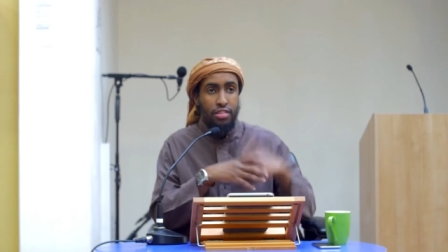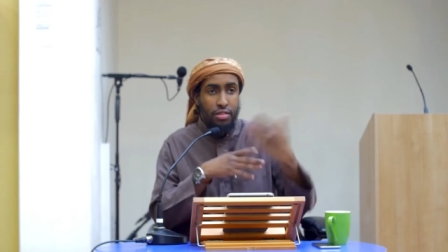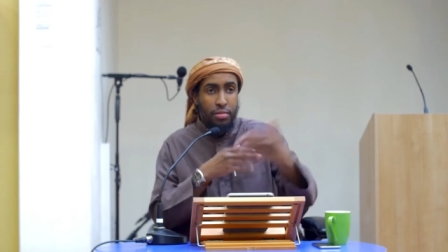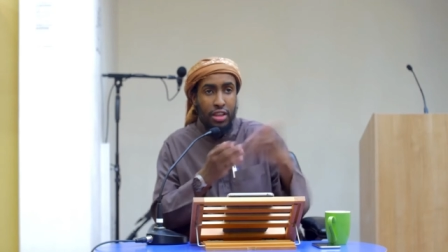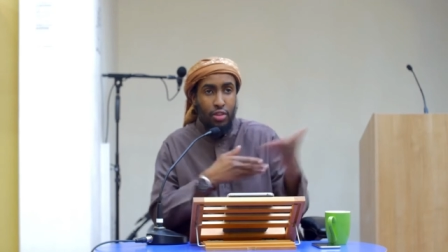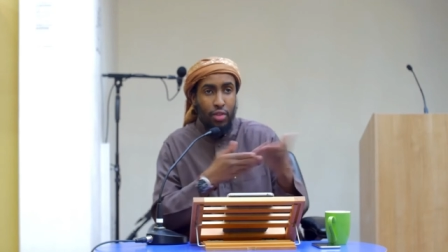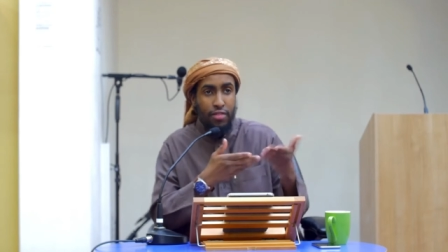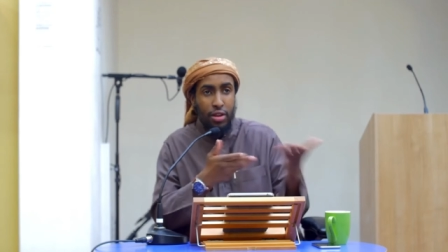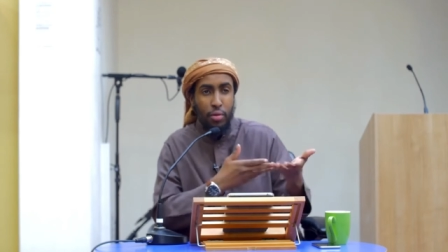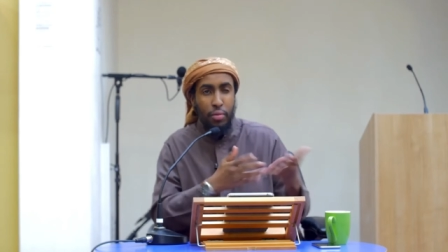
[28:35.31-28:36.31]
mean you have
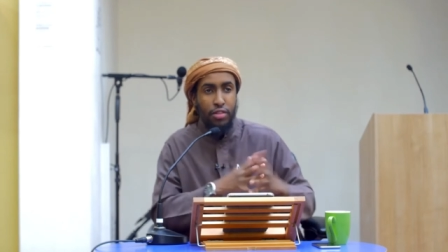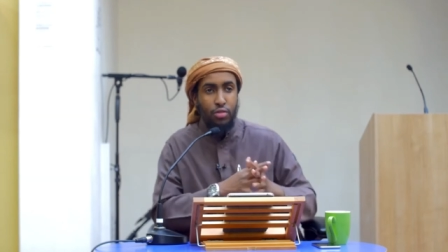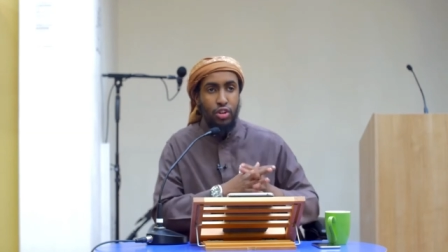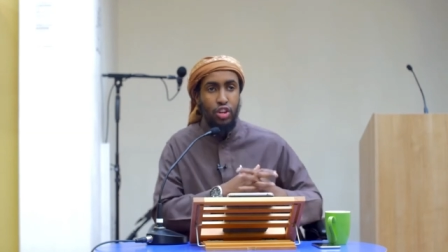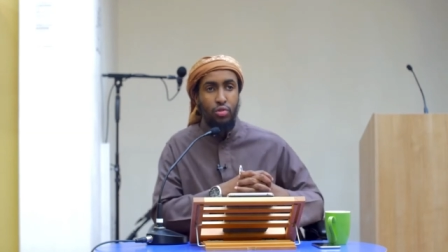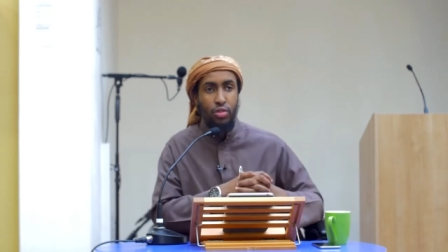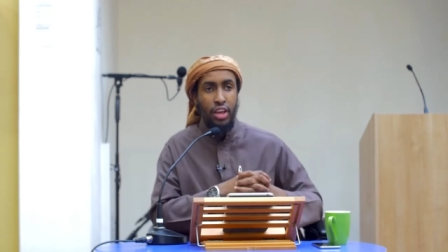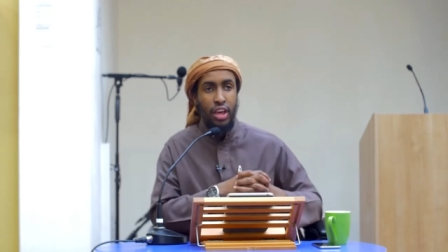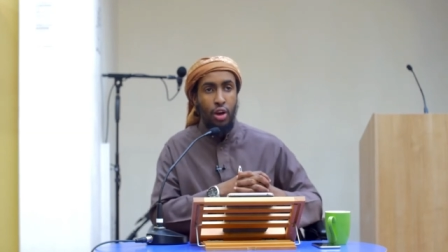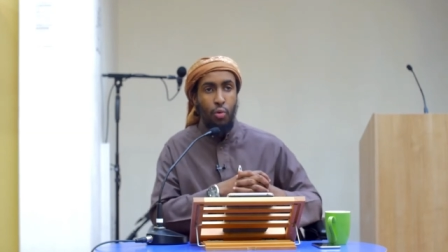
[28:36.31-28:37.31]
a little personal issue.
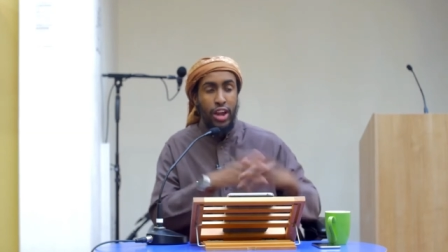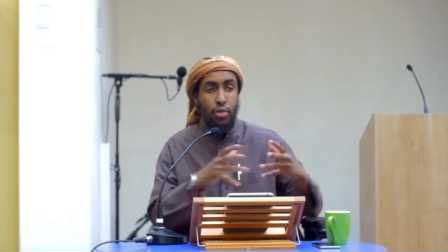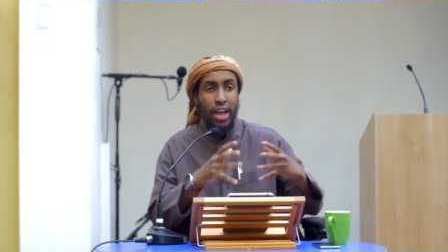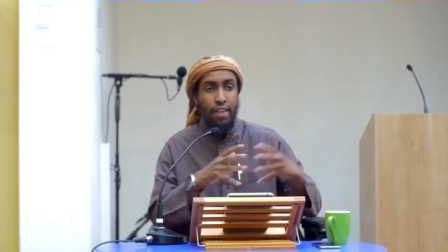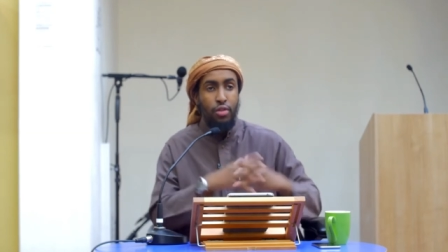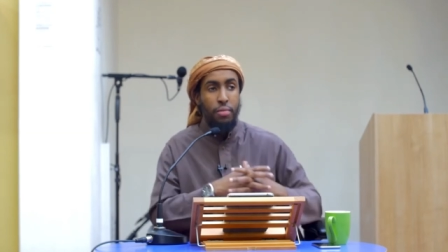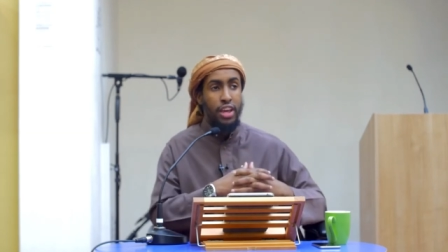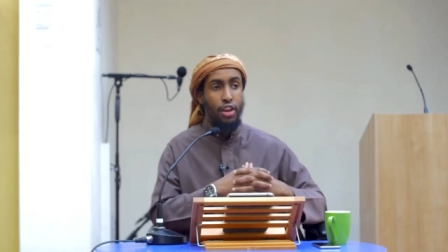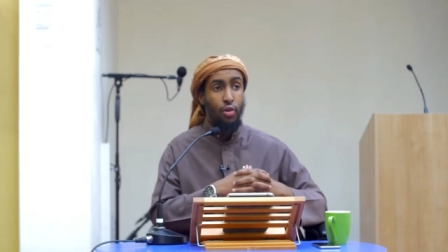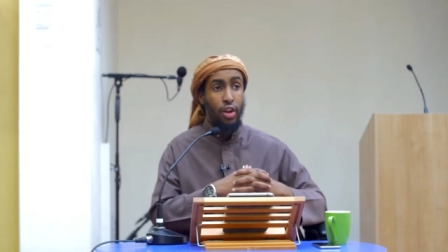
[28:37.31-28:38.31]
Why do we have to
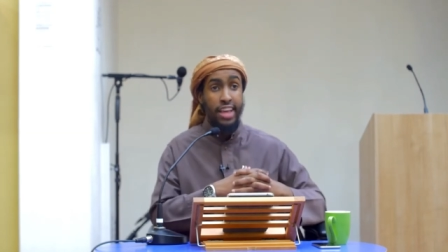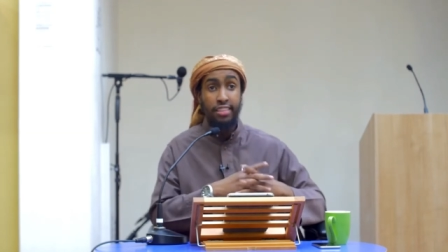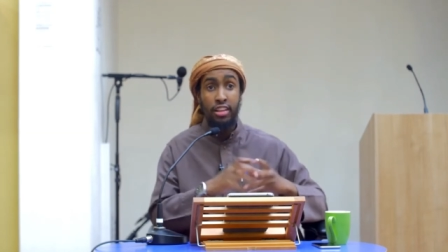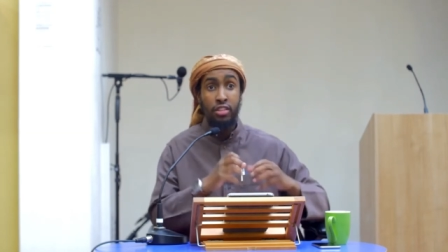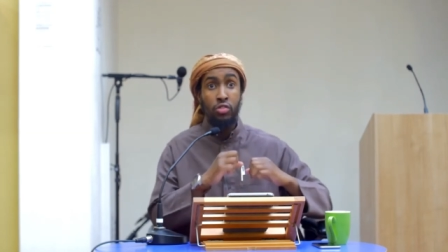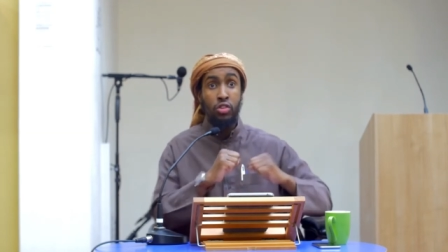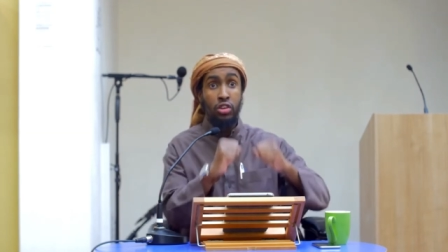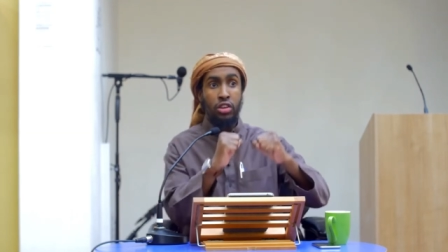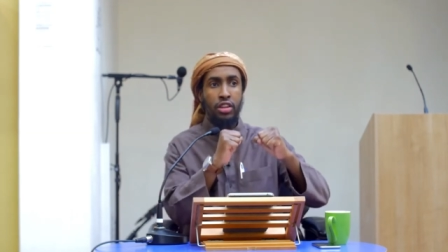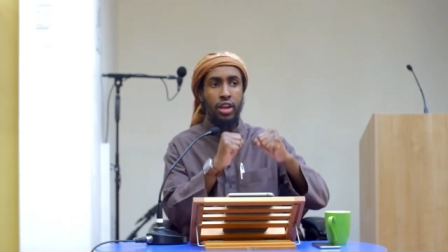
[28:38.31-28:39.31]
make it look like it's the
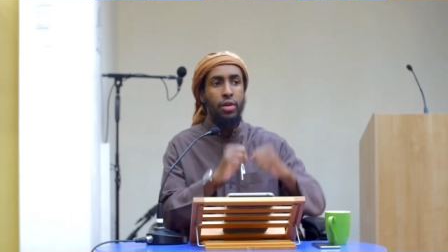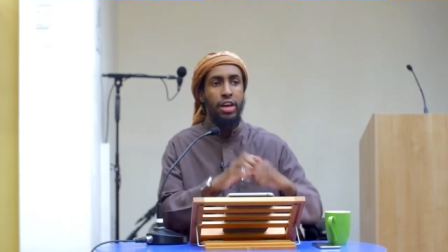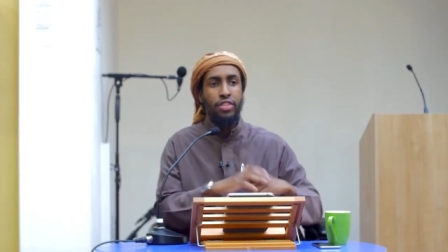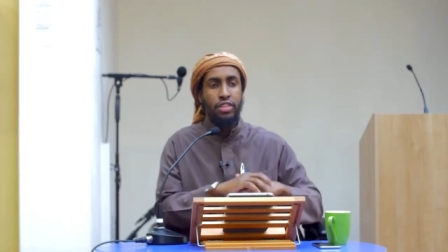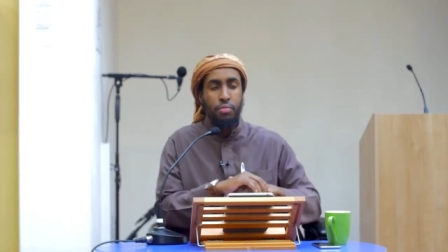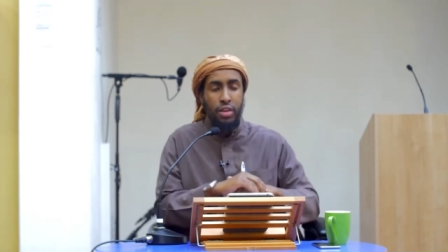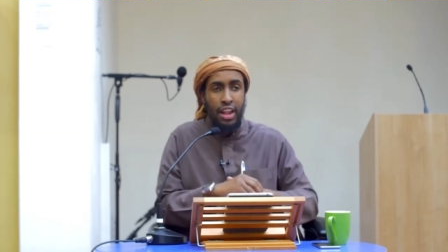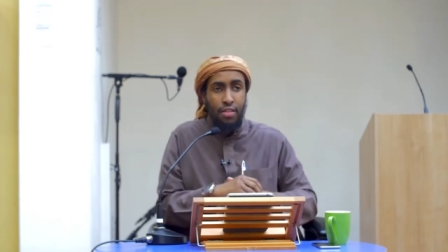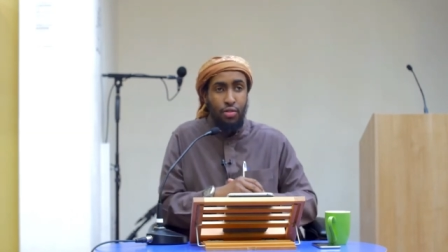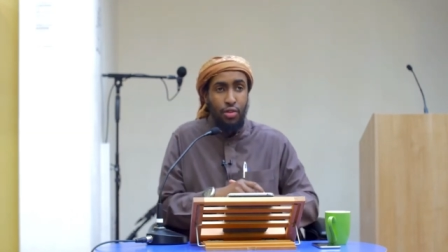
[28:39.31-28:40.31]
deen that we're having this
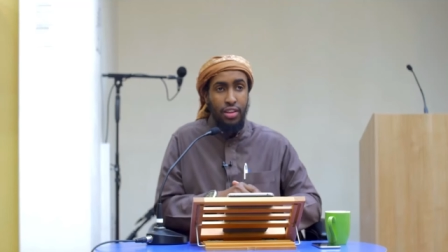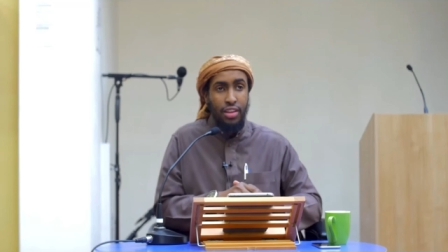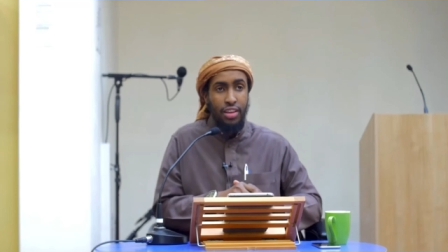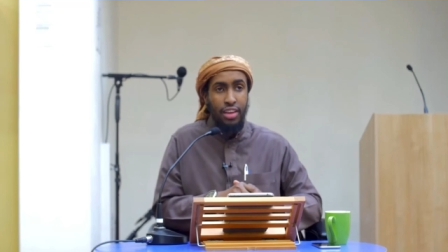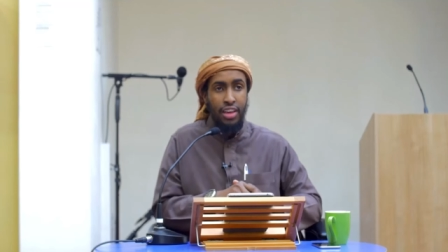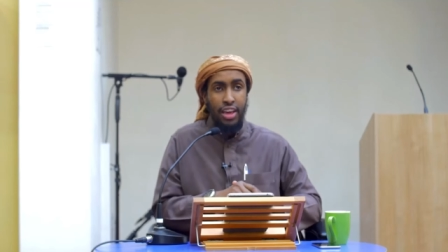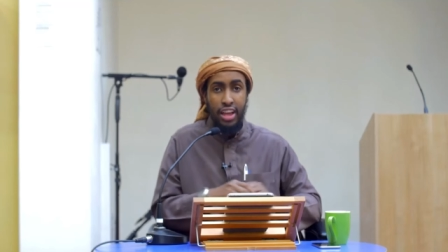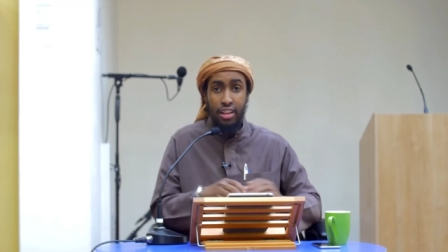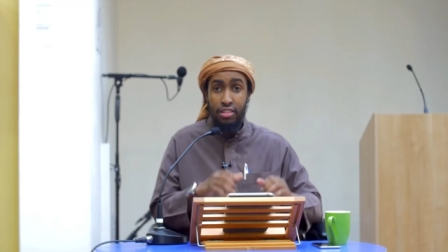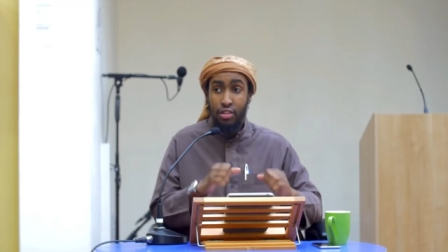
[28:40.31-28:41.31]
prayer for?
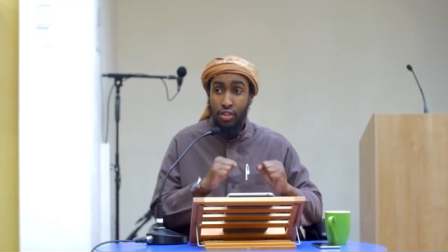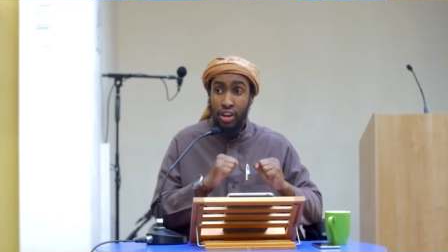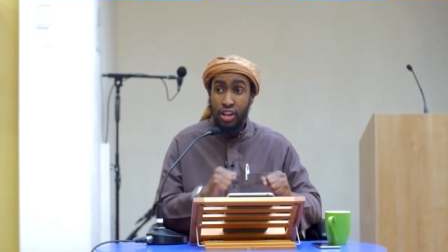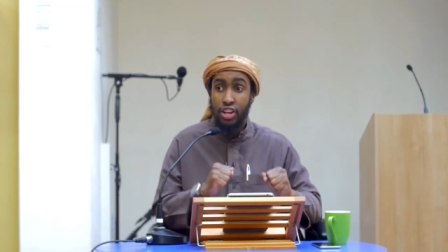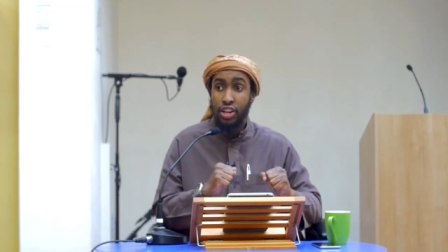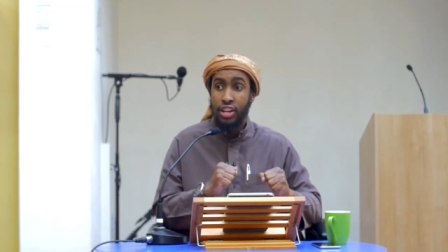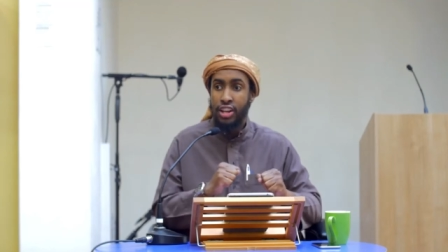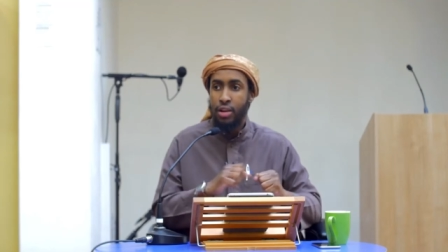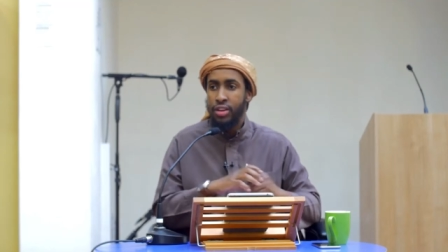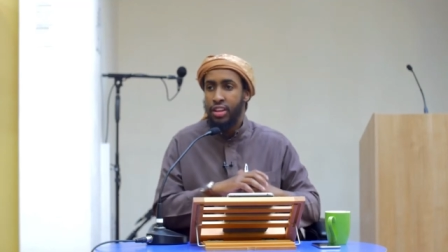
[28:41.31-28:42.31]
And it's the religion
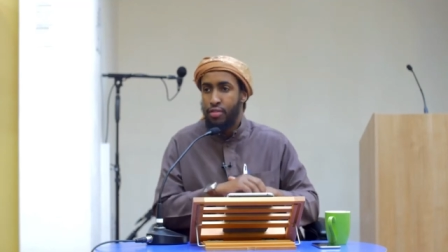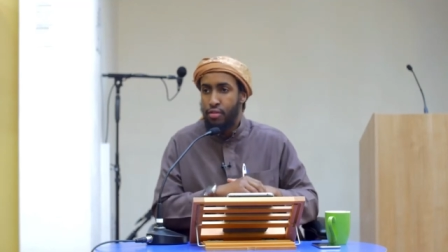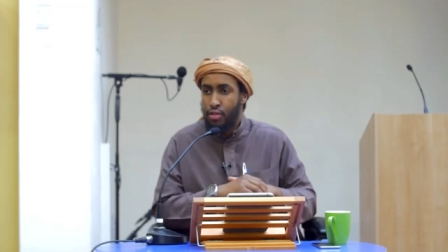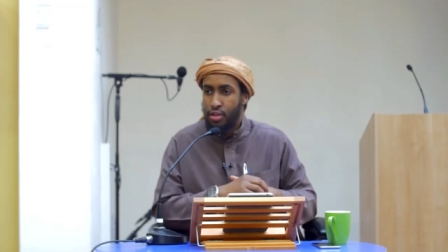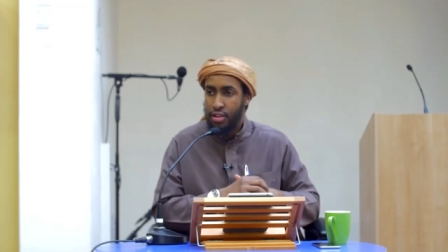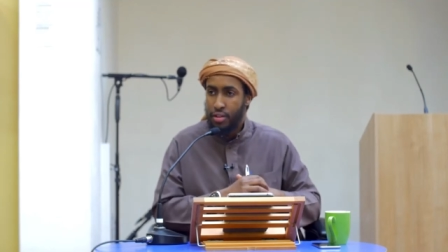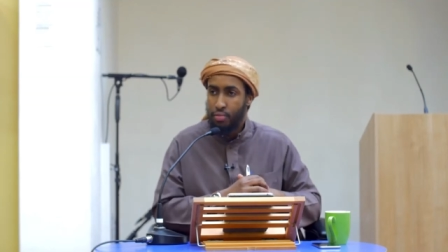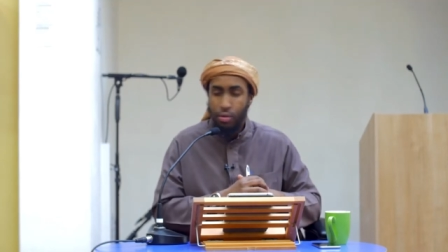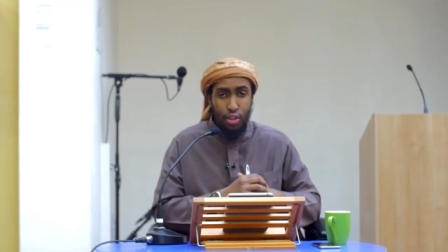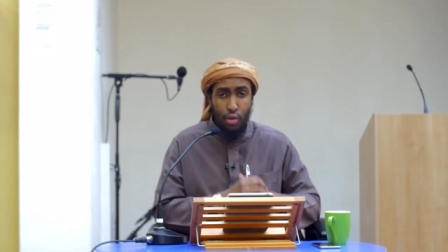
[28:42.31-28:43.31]
that we differ for?
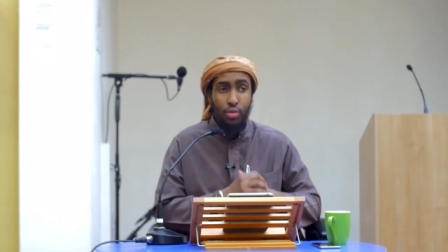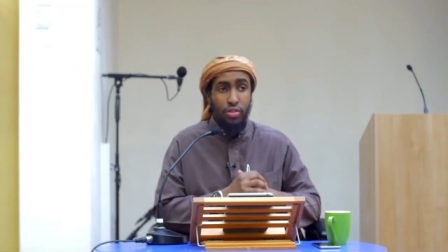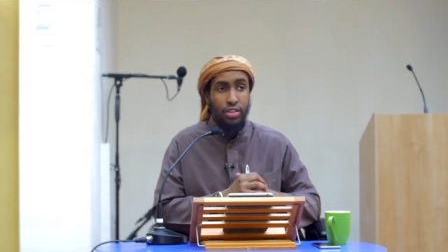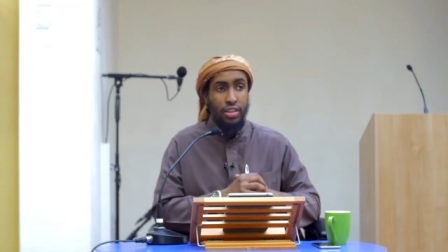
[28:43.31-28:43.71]
We don't.